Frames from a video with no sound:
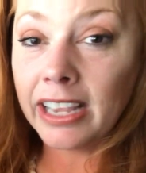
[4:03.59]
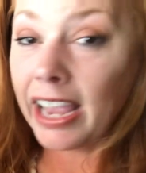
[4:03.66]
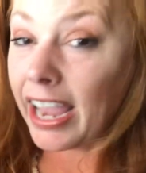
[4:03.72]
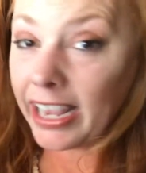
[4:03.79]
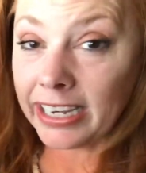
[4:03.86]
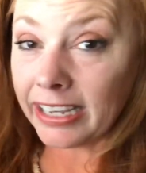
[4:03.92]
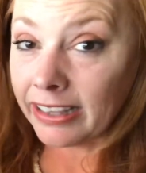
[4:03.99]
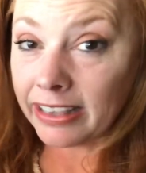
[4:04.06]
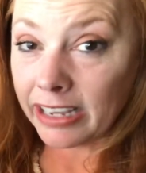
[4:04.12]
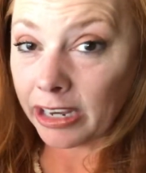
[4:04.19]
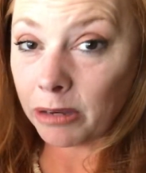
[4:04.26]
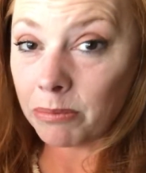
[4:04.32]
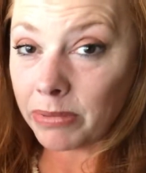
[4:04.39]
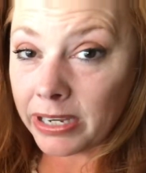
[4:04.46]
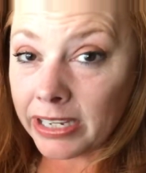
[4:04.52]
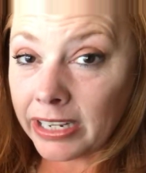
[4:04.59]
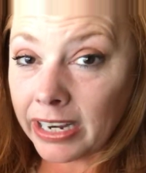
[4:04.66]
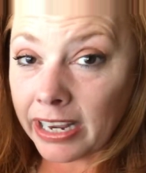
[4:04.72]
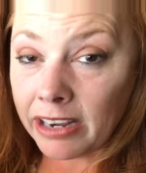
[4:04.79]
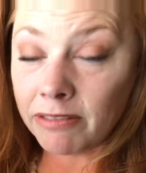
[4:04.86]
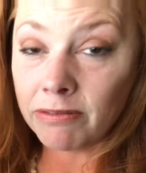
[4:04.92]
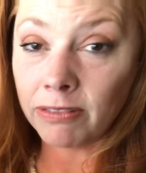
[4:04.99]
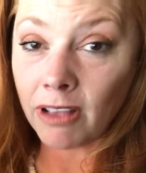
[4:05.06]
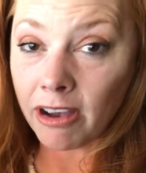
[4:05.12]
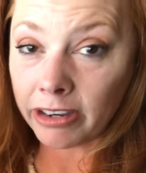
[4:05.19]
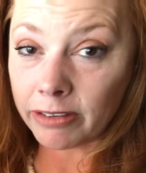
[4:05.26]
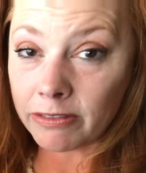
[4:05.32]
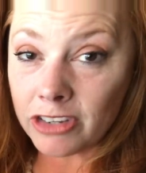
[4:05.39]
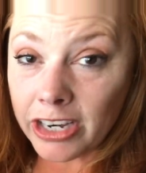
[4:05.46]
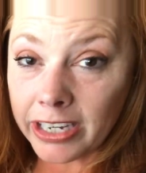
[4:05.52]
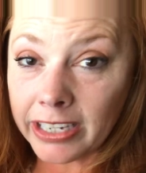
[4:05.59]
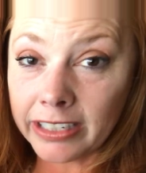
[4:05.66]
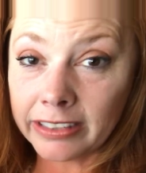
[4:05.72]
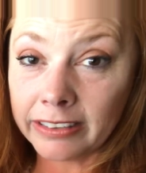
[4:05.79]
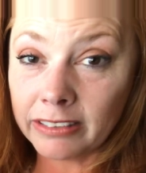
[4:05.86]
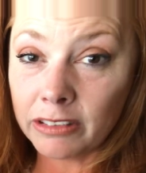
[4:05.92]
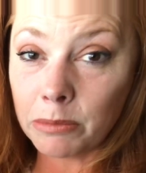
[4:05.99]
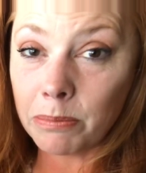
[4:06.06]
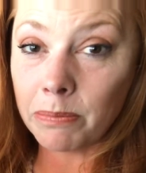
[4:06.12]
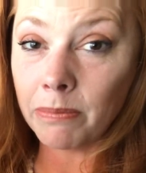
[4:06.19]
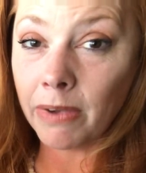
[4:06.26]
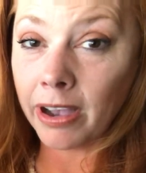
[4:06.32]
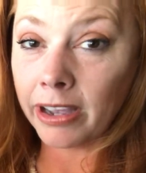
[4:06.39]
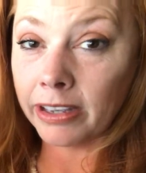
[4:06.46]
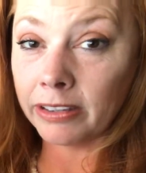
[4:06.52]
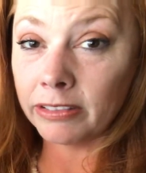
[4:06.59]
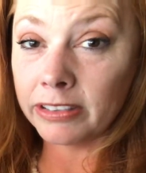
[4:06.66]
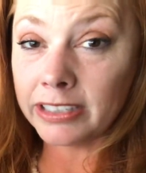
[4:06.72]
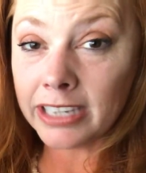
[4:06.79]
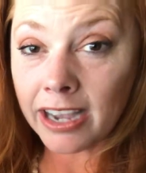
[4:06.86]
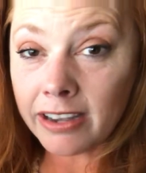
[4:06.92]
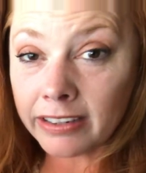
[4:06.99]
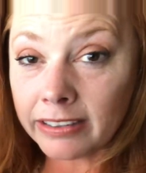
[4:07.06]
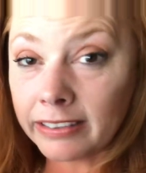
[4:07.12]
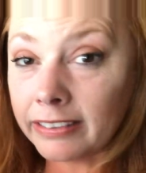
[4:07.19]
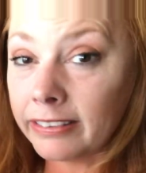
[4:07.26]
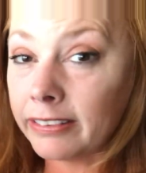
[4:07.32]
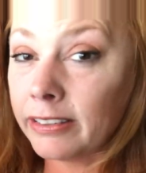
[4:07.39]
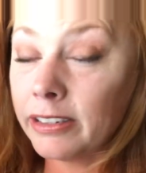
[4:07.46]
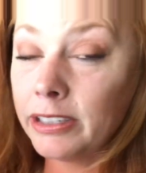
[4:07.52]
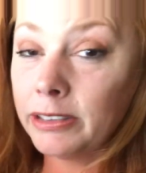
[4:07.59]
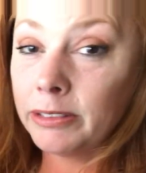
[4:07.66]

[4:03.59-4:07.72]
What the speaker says: anything, be it a flock of chickens, ducks,